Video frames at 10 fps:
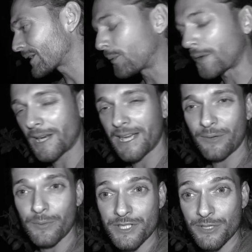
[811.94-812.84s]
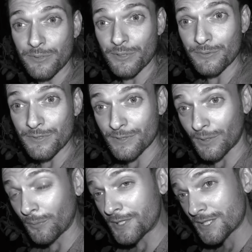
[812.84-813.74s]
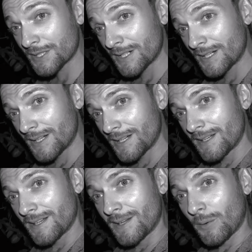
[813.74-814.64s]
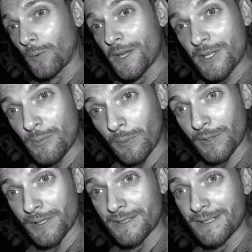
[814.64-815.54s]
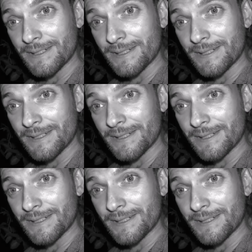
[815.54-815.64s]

what language you use or which way you put it,